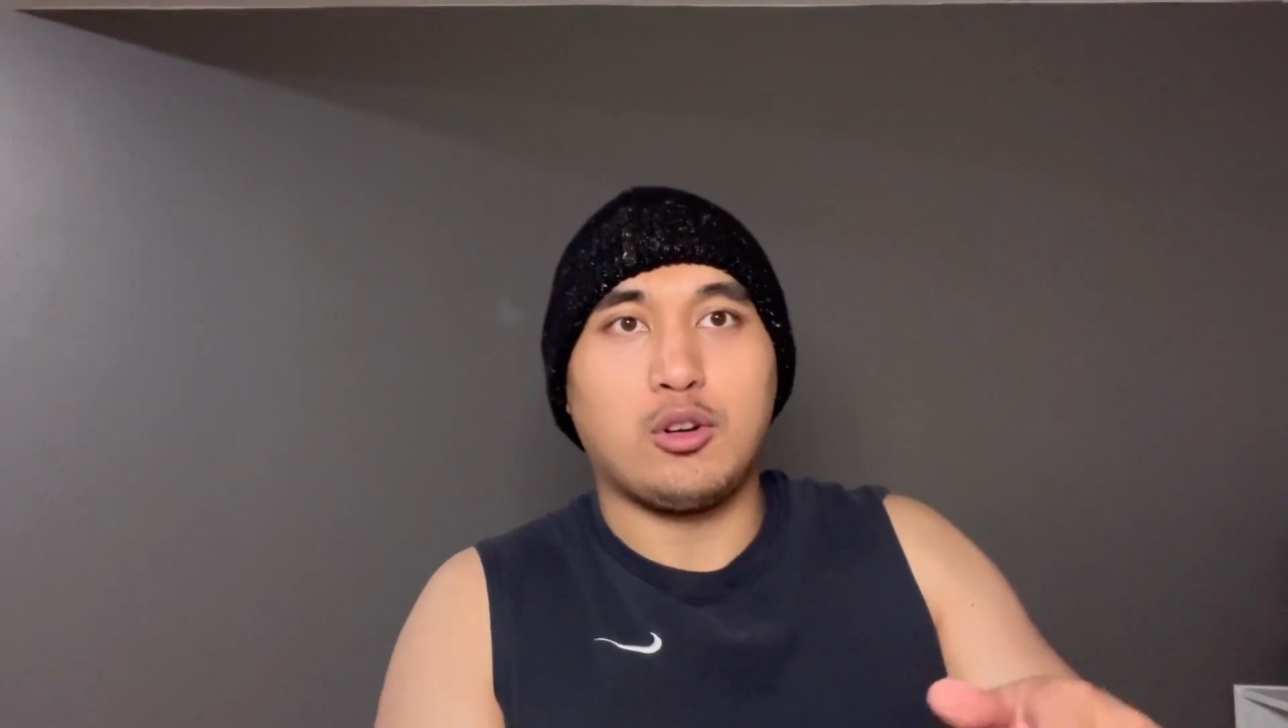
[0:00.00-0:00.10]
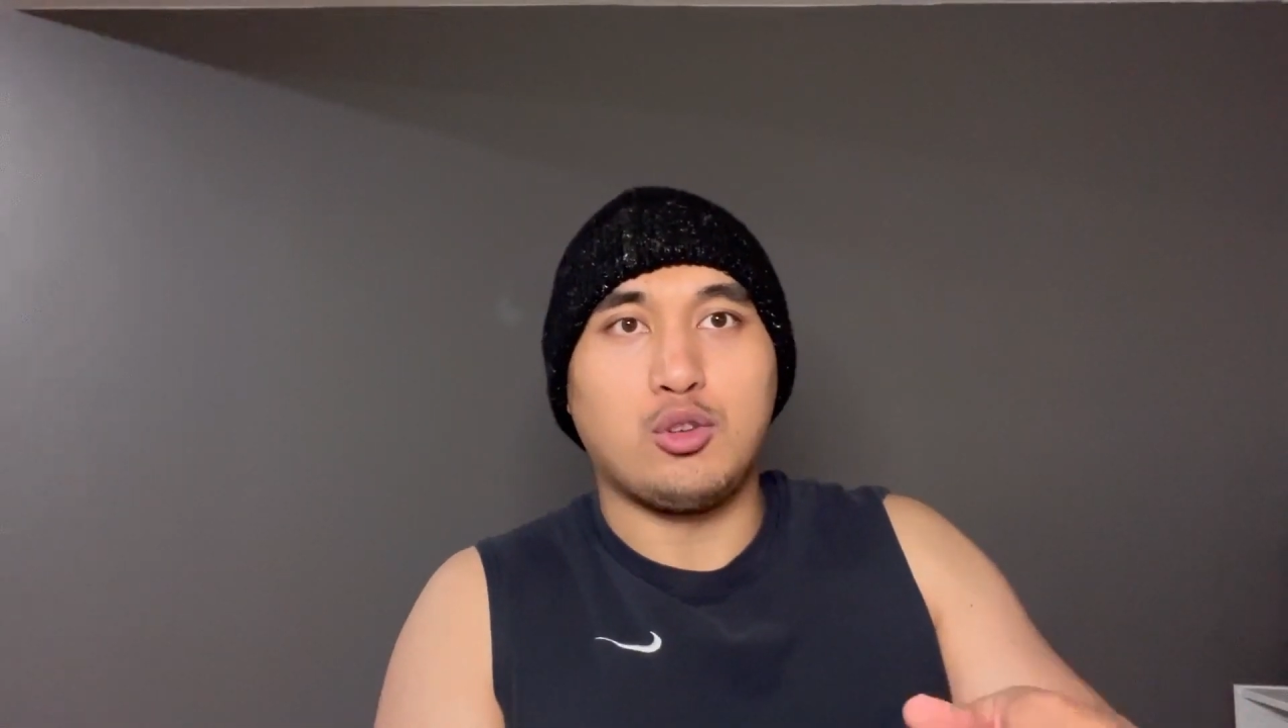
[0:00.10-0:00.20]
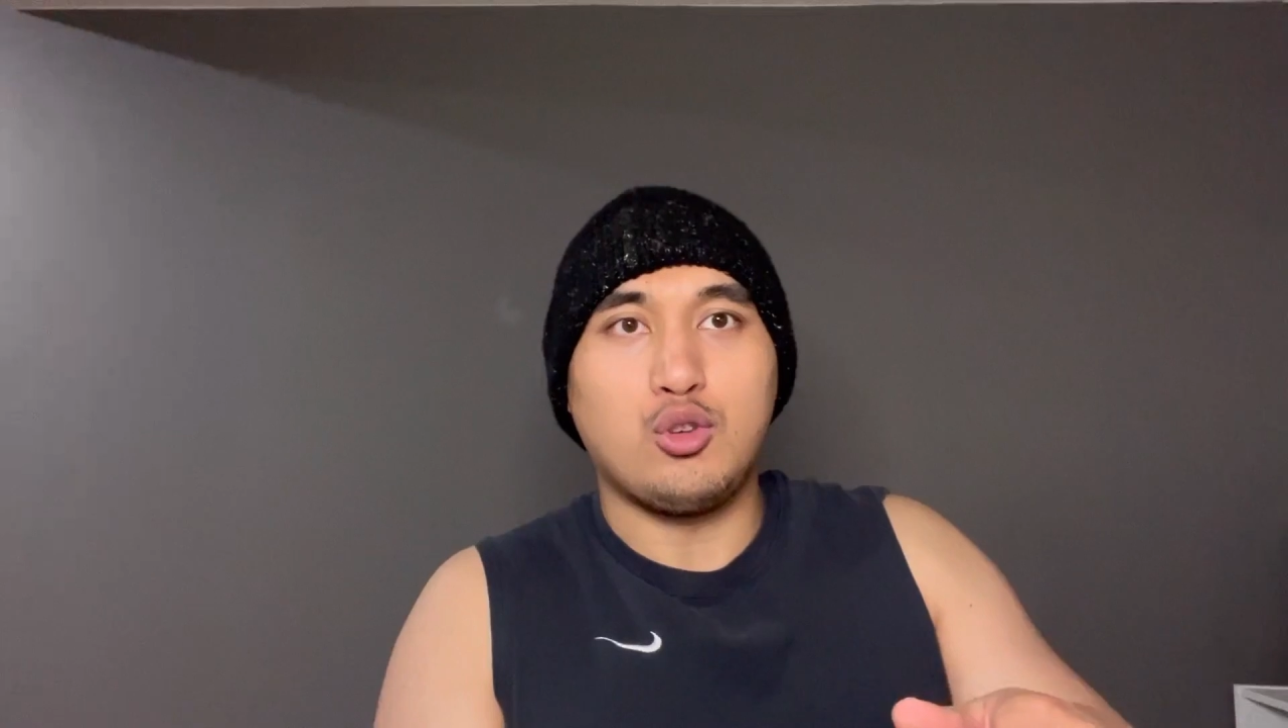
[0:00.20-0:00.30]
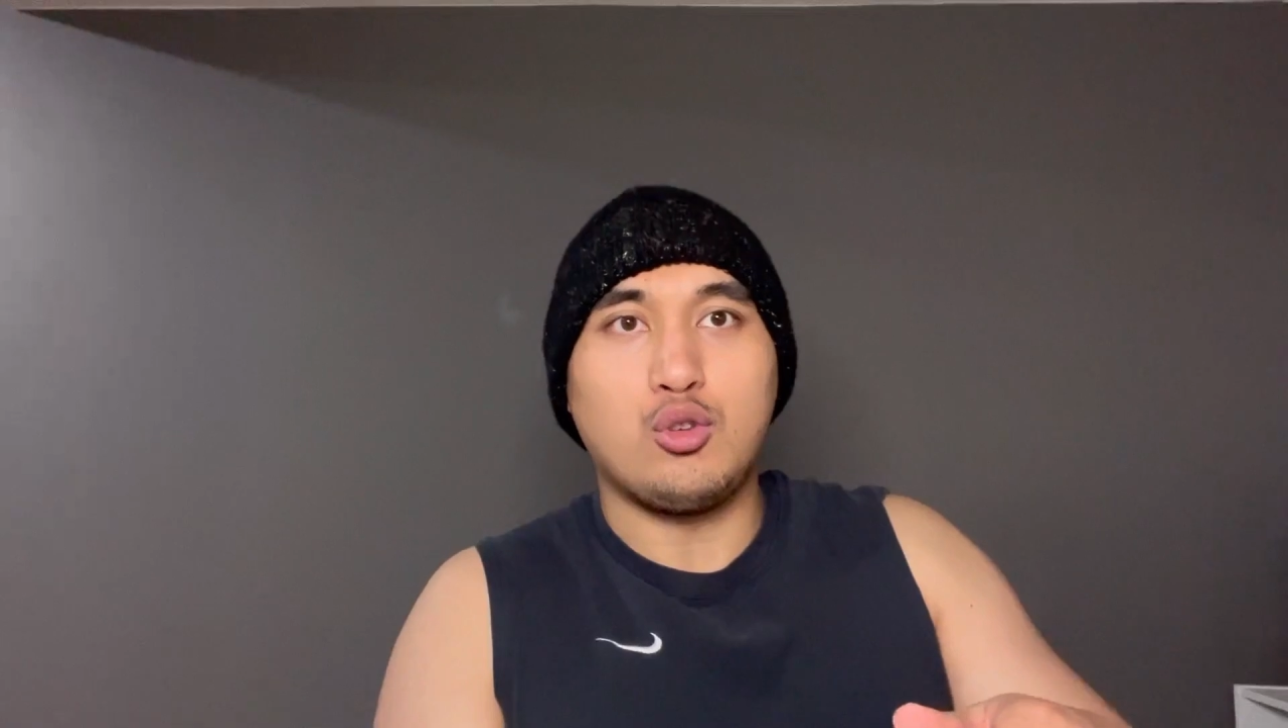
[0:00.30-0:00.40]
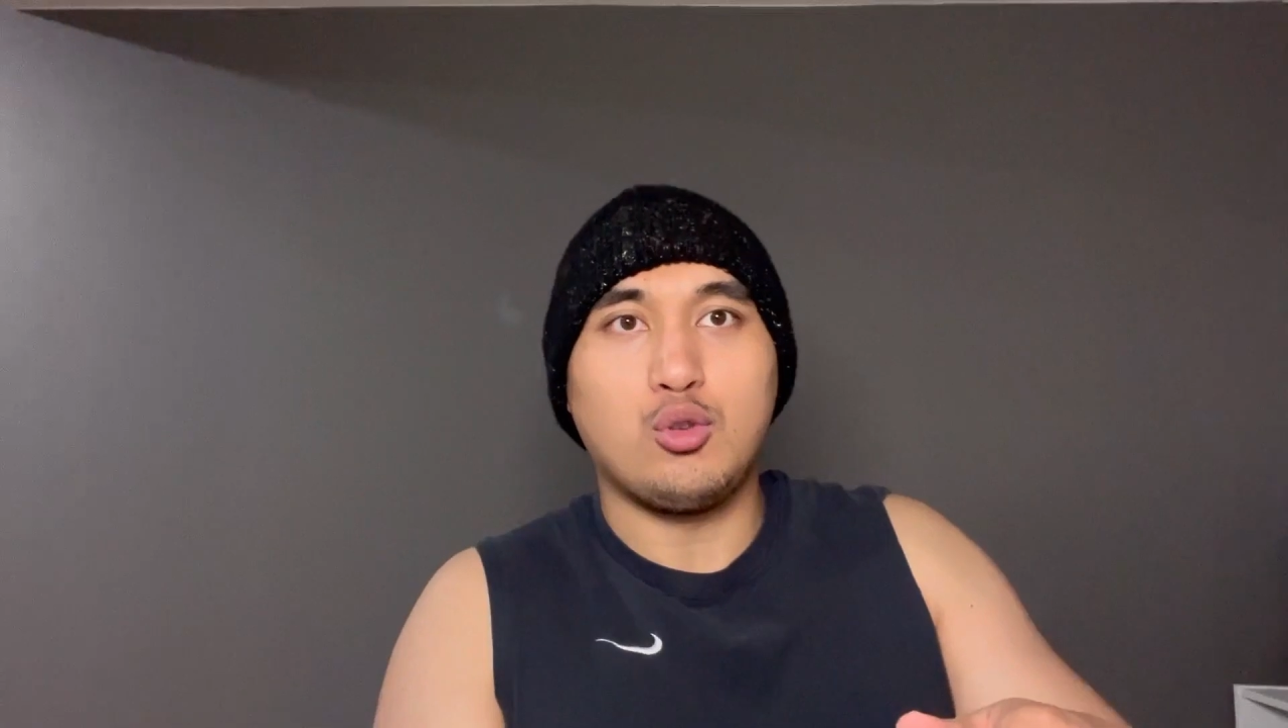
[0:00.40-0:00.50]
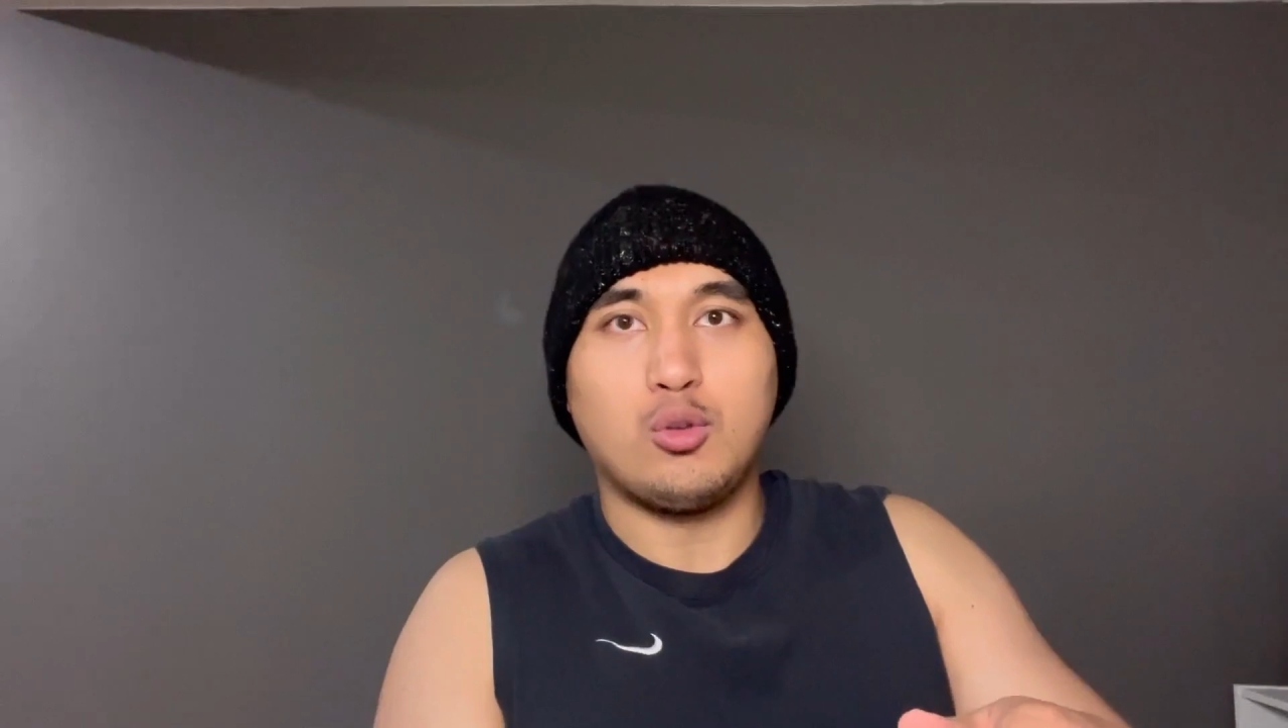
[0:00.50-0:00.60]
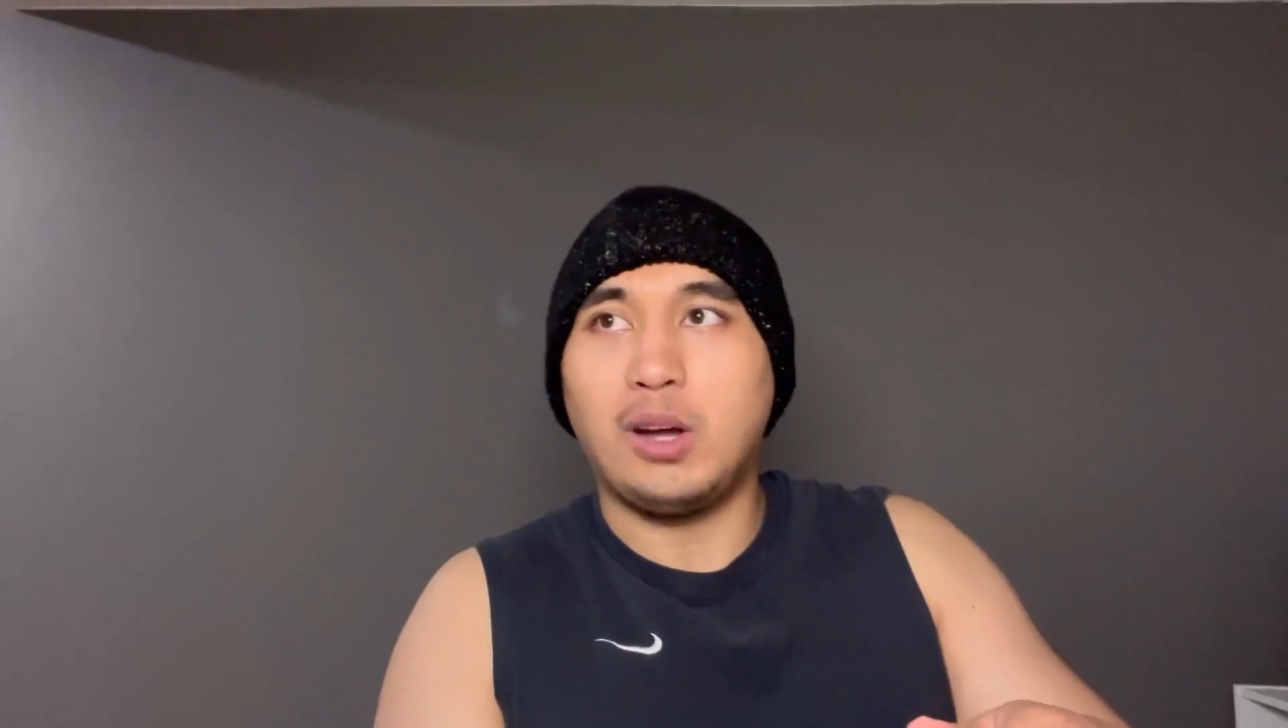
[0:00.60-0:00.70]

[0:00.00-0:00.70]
you